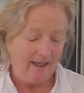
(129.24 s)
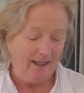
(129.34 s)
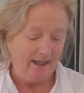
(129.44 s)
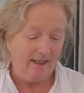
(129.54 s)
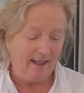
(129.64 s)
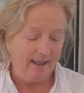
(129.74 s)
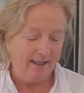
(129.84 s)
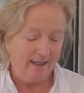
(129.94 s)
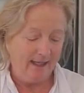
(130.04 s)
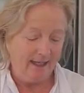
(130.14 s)

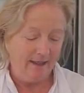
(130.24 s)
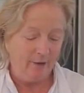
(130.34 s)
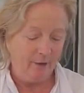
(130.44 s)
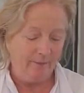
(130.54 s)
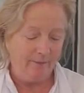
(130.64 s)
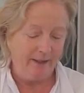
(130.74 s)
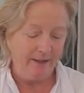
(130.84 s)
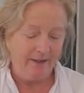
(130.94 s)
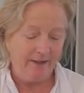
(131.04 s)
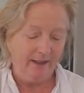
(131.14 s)
nice and
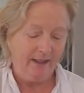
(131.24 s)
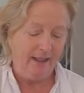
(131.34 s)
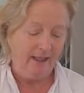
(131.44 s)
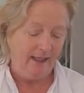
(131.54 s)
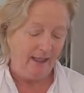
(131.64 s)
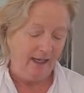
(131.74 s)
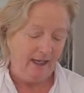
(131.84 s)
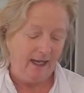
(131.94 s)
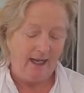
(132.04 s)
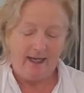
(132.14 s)
incorporate it,
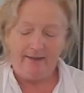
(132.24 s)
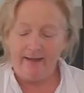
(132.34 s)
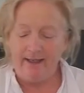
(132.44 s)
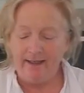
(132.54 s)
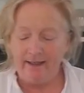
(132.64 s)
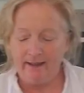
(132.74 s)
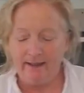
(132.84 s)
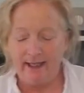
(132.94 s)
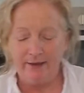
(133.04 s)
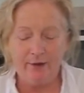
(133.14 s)
and then
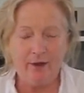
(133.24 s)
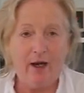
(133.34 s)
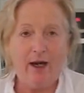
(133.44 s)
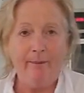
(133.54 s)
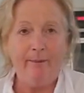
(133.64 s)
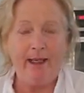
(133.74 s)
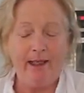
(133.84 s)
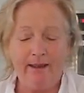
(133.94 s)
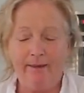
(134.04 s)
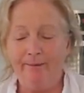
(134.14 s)
get your hot
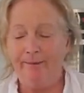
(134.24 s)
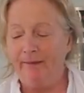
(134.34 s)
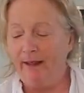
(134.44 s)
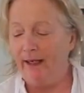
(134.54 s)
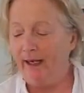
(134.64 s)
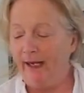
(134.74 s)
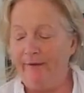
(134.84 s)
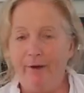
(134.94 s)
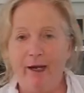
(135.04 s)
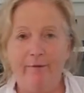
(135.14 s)
milk.
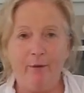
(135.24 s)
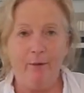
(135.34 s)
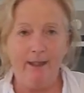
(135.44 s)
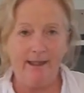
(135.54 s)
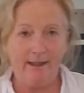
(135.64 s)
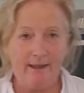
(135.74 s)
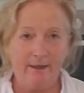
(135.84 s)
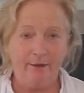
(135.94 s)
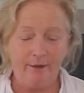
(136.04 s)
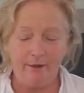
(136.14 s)
If you have a whisk,
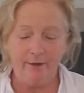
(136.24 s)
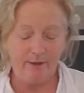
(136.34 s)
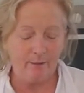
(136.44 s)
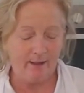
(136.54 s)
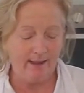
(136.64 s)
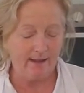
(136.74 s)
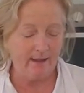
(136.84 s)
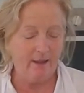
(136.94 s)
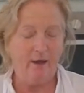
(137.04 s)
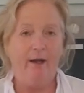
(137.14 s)
you can use a
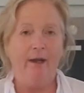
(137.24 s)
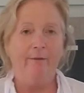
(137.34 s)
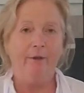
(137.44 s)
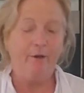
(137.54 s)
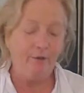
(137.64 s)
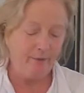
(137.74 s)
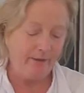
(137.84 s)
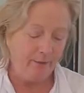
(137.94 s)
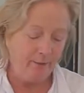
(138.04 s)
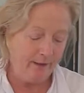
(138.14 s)
whisk. If you're good
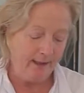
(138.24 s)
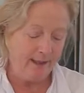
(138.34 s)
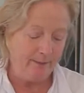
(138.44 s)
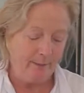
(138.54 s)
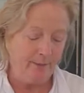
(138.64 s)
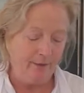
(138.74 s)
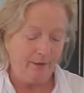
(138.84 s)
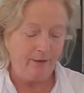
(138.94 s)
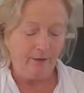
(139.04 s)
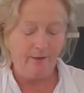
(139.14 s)
with your wooden spoon,
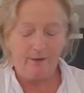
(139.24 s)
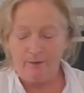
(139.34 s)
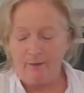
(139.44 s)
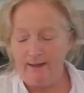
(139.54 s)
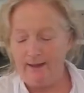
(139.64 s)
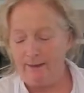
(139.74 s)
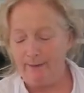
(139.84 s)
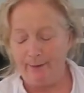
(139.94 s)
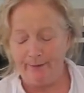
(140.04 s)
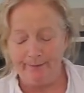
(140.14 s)
you can use your wooden
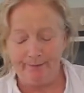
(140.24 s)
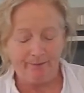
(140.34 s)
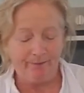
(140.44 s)
spoon,